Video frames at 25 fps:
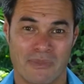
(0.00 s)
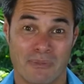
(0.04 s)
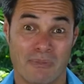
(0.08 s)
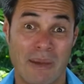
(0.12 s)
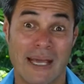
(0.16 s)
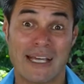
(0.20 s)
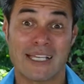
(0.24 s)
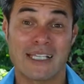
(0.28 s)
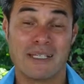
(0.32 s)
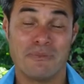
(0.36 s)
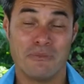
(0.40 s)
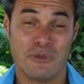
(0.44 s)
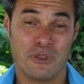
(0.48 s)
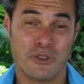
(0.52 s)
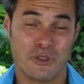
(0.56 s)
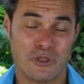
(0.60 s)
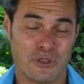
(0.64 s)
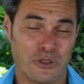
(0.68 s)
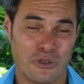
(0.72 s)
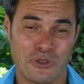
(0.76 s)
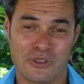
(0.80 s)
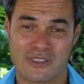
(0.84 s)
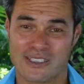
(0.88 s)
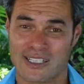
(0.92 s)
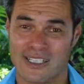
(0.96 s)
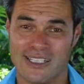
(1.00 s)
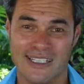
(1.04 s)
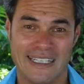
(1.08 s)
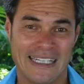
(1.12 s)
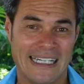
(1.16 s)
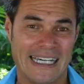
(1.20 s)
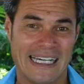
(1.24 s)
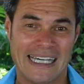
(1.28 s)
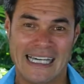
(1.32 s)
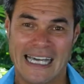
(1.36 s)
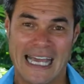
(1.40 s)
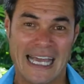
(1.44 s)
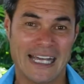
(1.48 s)
Ban Ki-moon, who is the
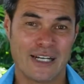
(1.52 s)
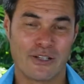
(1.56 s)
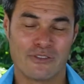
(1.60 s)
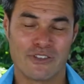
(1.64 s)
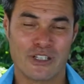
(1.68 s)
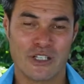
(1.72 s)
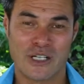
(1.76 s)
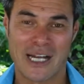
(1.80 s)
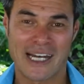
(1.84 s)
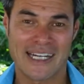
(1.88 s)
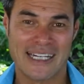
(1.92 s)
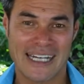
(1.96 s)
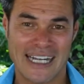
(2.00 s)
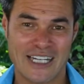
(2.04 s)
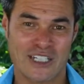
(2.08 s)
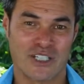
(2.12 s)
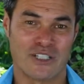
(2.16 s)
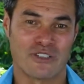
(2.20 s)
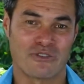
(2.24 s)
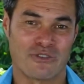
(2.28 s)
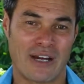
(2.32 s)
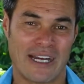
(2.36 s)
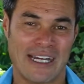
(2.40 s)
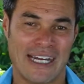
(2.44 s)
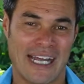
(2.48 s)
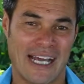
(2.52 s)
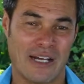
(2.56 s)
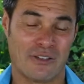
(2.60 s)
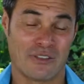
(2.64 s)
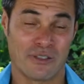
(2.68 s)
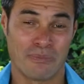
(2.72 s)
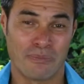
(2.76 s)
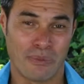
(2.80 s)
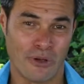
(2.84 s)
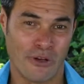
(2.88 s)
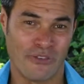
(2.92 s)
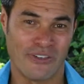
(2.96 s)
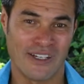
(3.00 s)
head of the United Nations right now, is
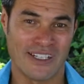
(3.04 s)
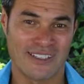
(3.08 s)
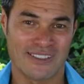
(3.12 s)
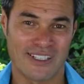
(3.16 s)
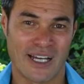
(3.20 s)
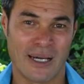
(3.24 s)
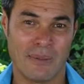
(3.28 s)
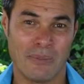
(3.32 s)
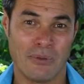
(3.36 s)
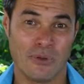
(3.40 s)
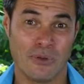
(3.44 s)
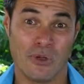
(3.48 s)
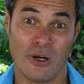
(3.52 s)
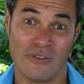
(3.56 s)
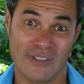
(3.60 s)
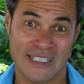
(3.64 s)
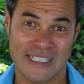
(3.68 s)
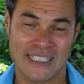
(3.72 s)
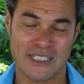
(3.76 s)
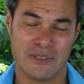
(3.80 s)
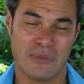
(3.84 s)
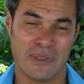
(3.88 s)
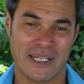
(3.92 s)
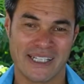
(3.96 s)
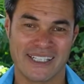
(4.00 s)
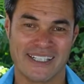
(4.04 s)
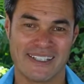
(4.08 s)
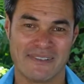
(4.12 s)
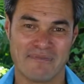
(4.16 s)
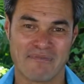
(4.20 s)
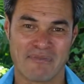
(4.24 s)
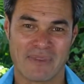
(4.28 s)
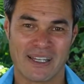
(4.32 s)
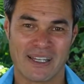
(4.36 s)
a perfect example of a deal maker.